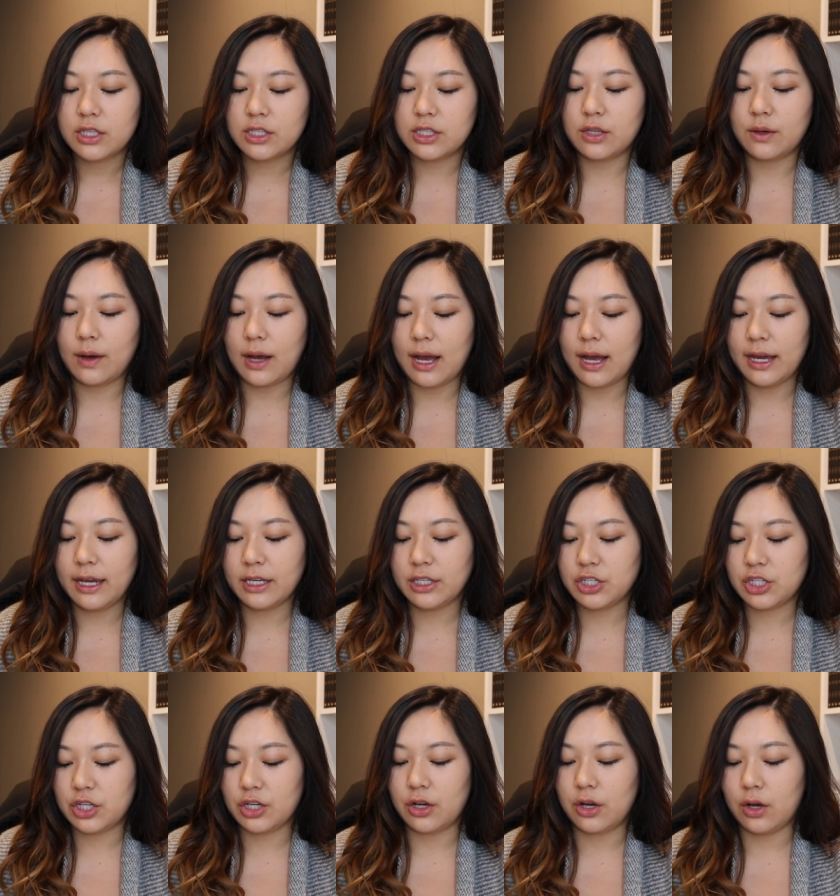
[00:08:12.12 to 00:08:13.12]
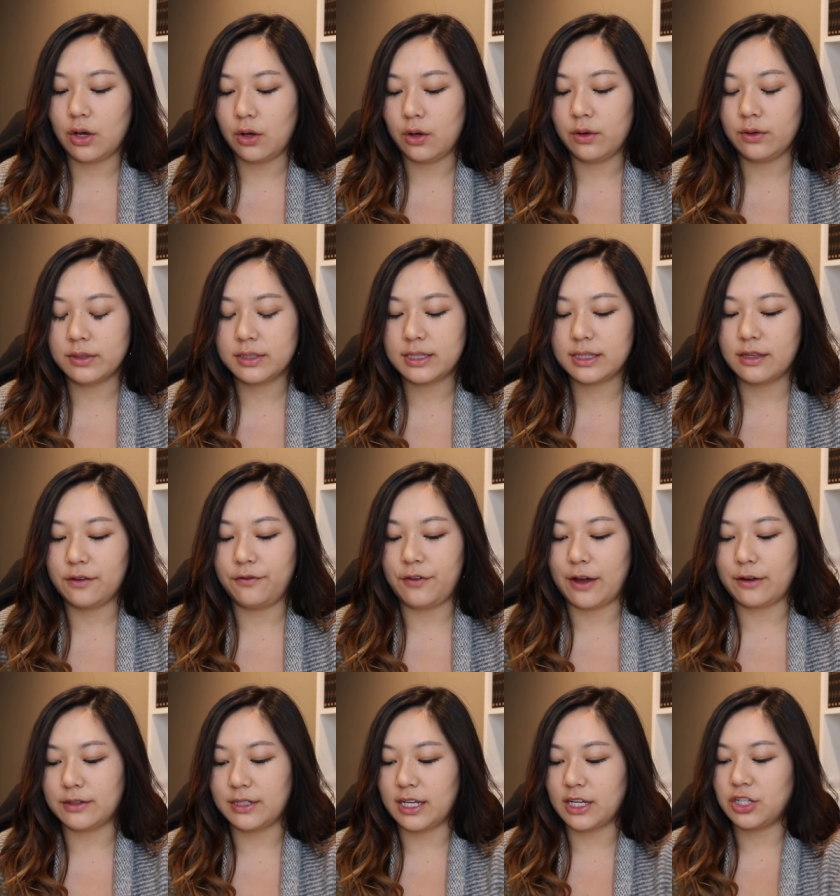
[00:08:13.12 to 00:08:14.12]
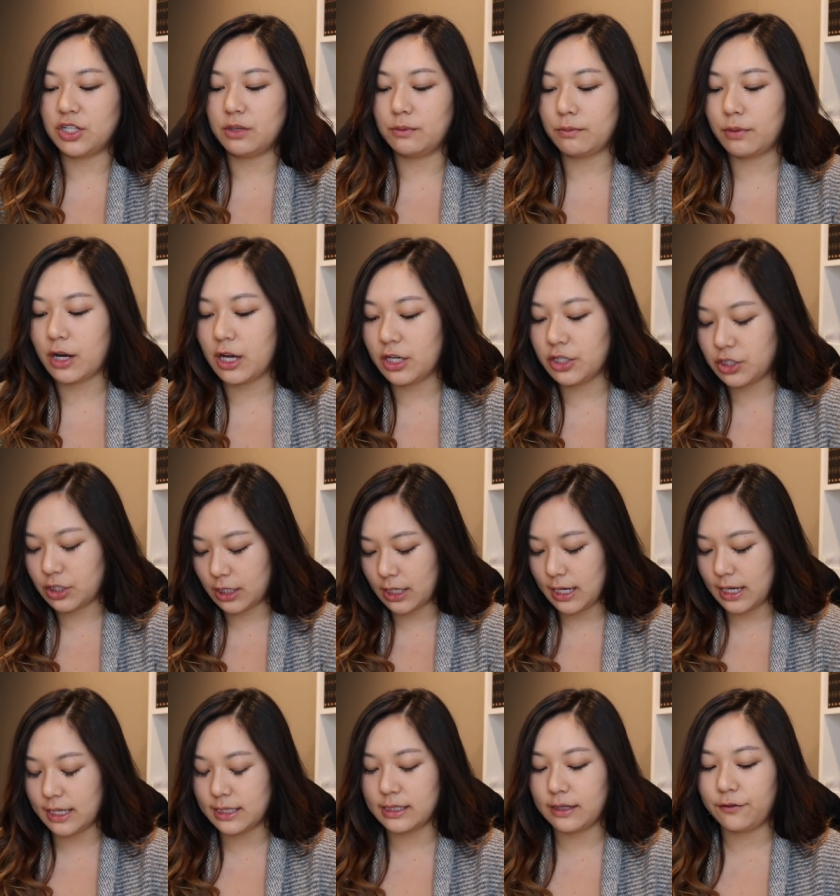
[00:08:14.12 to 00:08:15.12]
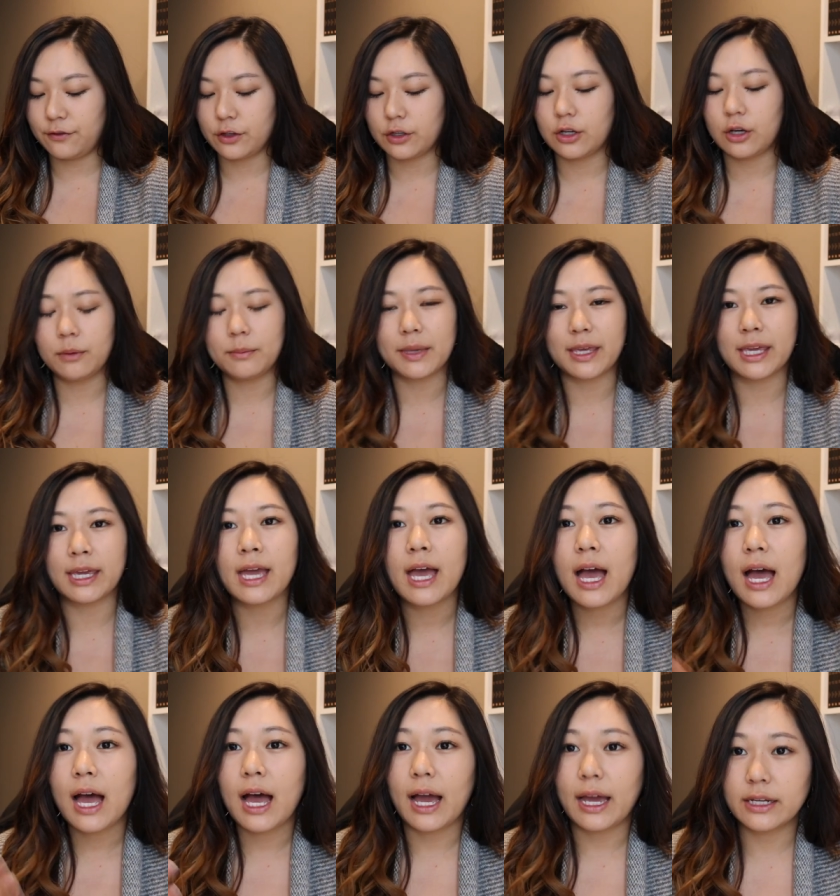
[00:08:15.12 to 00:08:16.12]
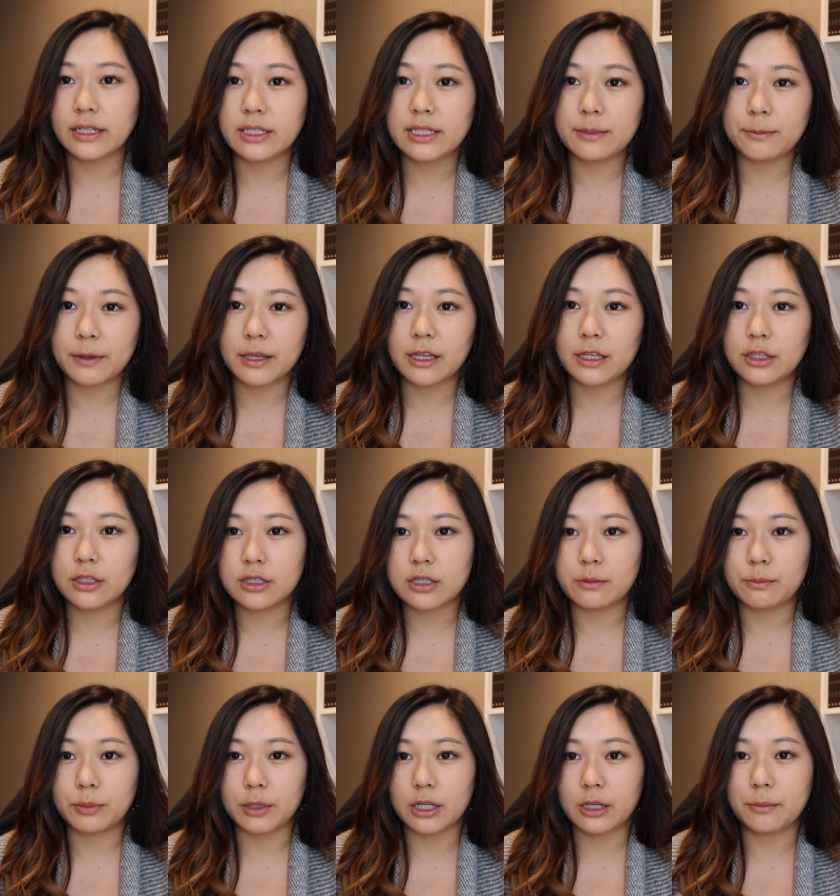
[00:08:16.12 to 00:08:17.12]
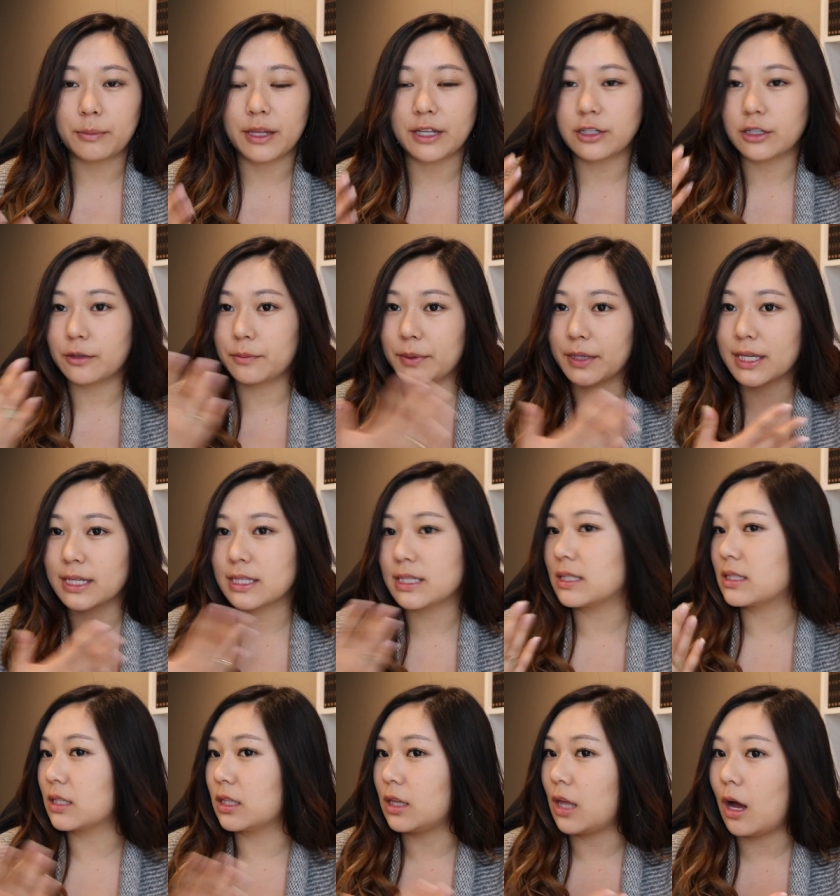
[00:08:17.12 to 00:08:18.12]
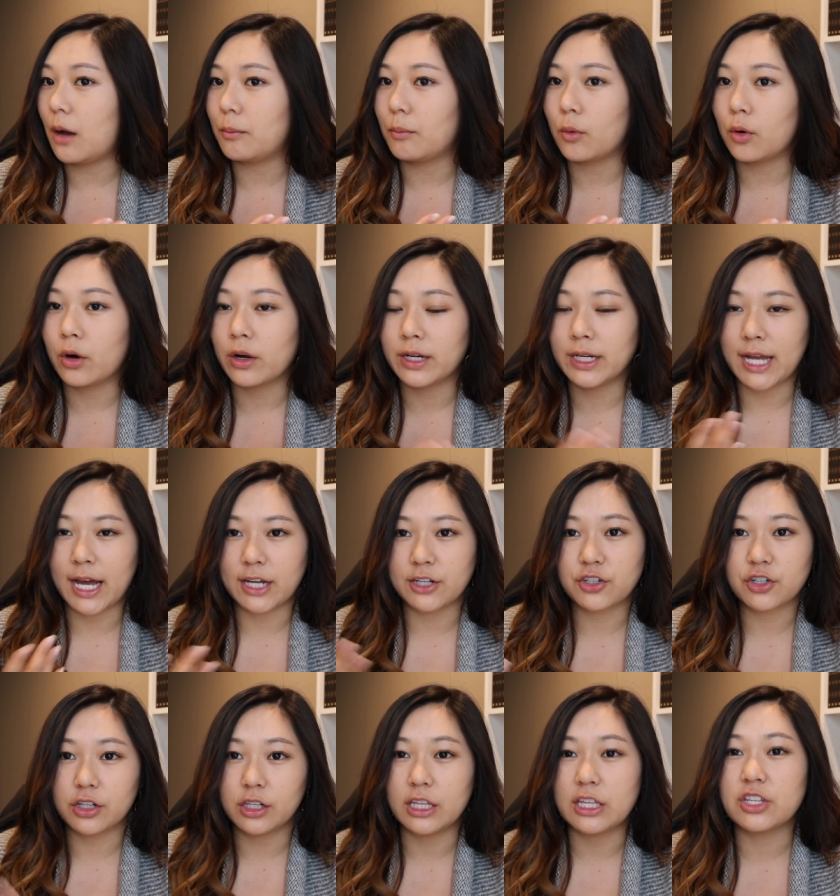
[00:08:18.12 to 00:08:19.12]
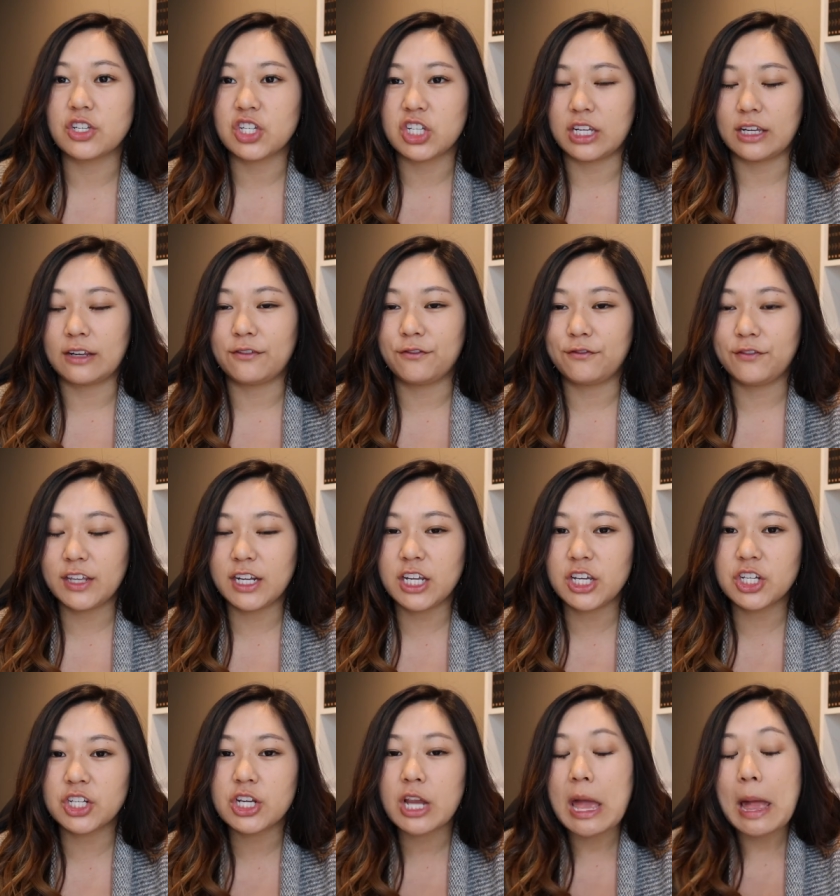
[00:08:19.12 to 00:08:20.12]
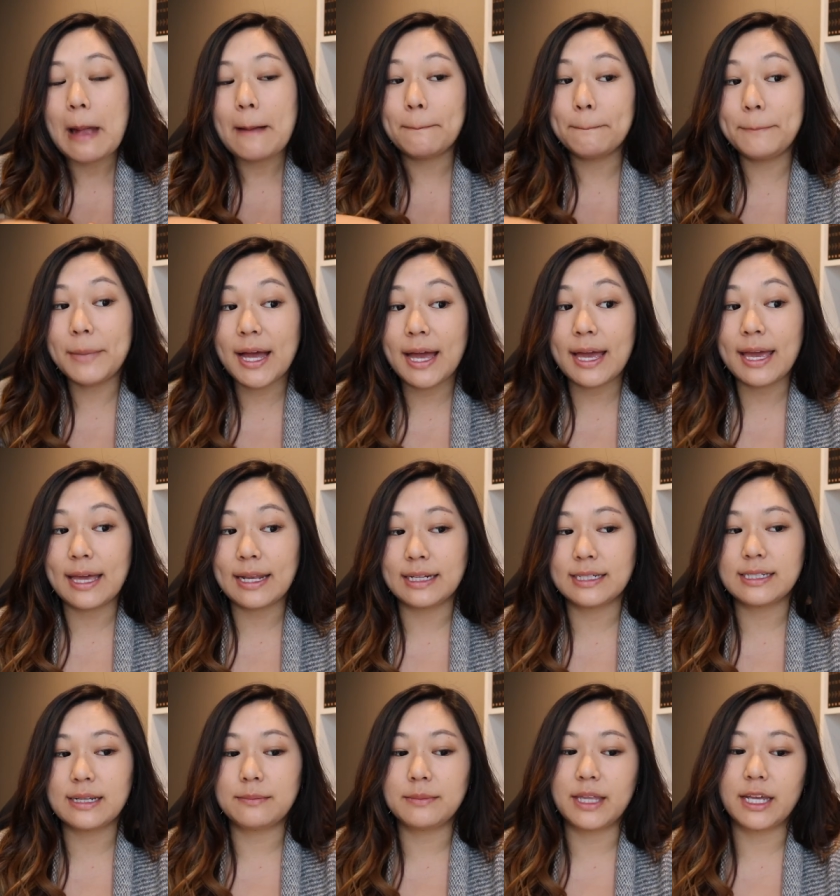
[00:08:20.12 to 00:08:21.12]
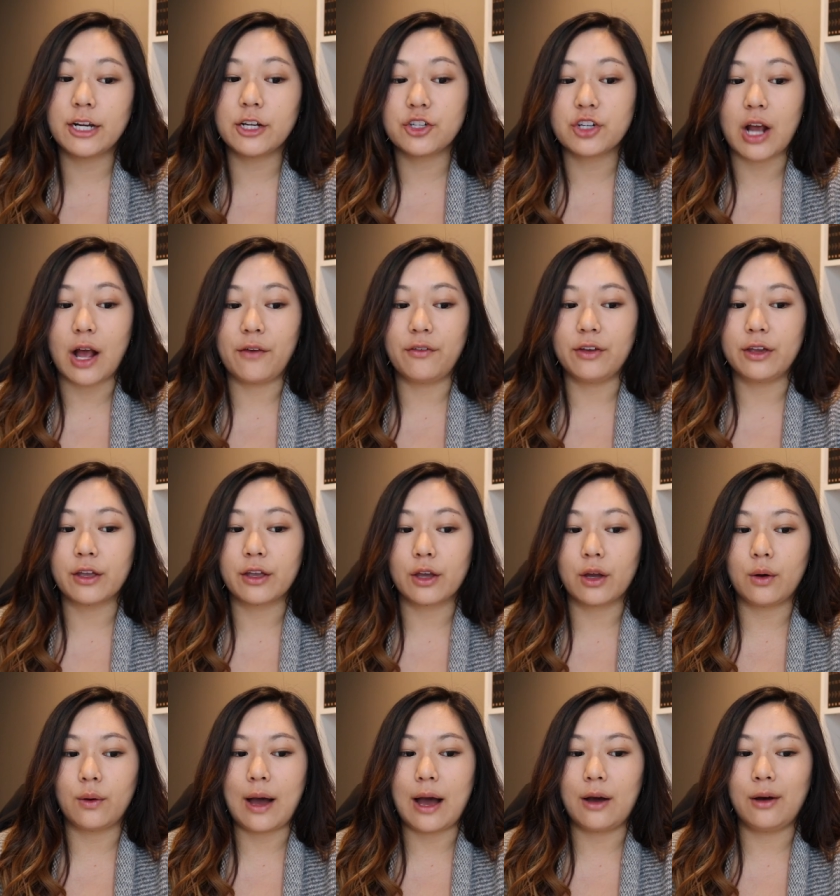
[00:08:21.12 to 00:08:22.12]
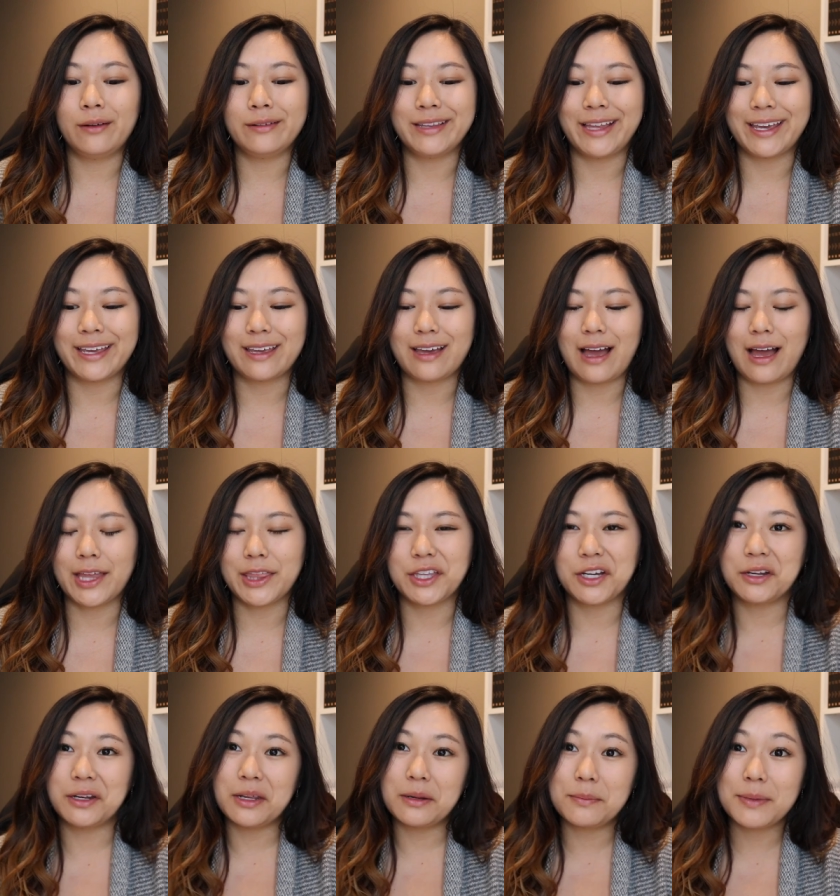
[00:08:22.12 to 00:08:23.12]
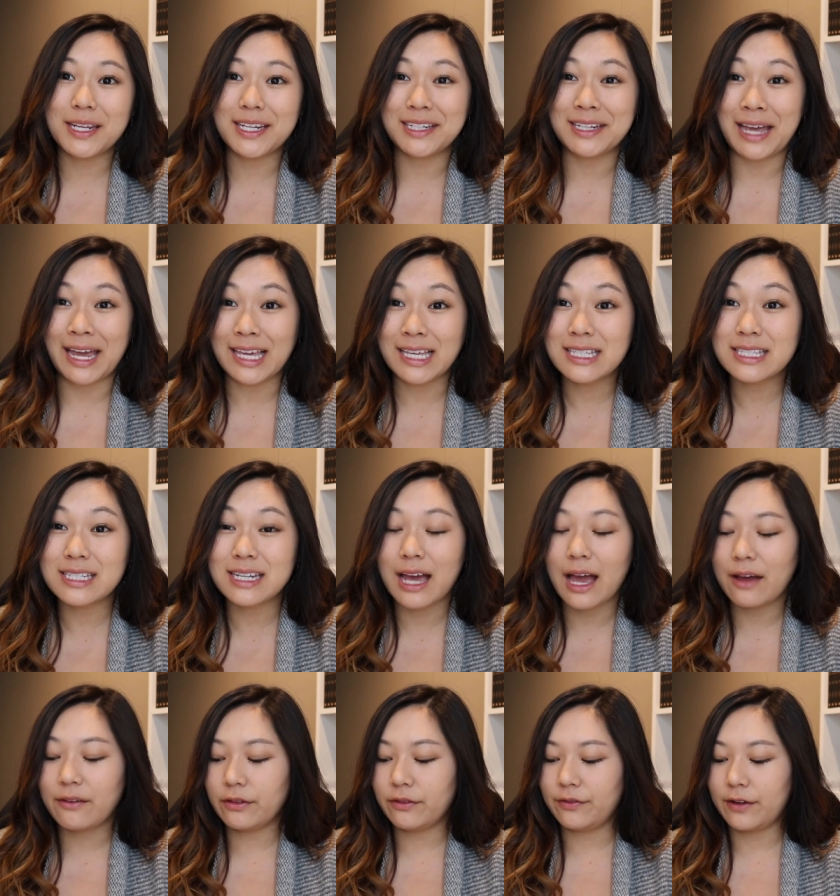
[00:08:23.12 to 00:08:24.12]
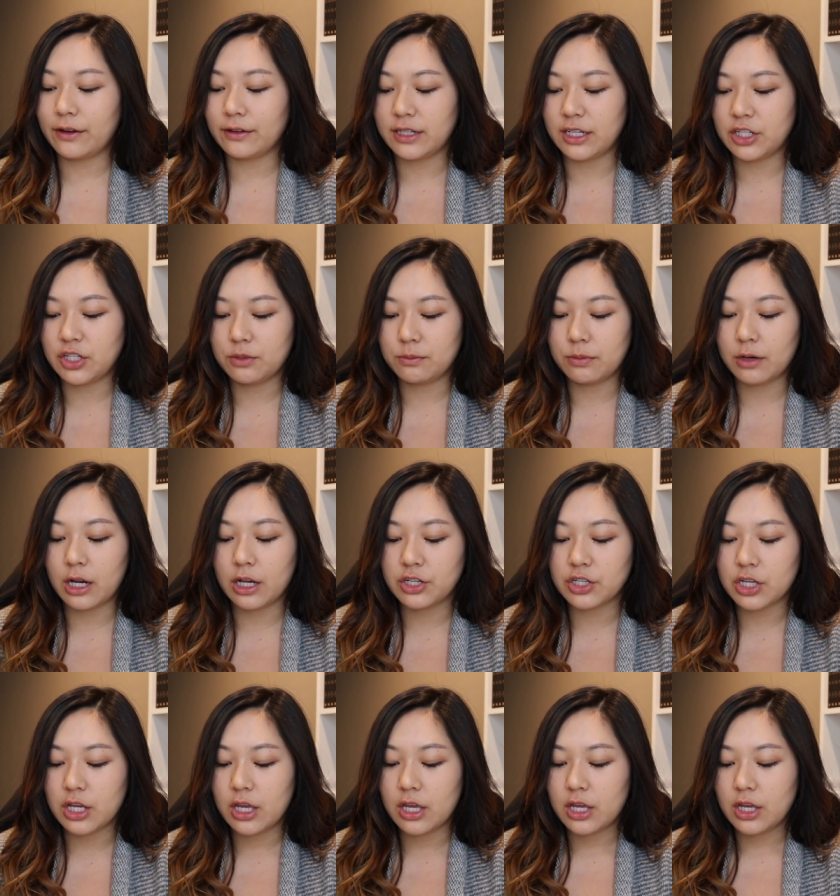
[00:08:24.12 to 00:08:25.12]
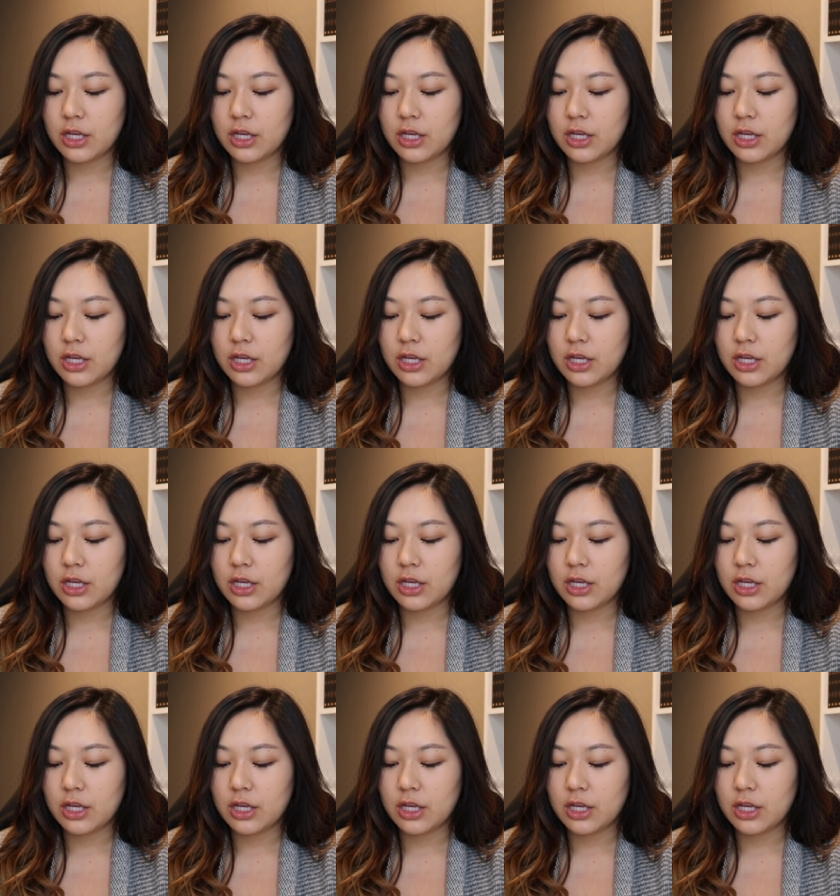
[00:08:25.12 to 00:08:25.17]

So I chose the foundation brush because if you know me, I typically use a beauty blender because it's a lot more natural and sheen finish. But anytime that I travel and go out, like I thought it'd be nice to have a foundation brush.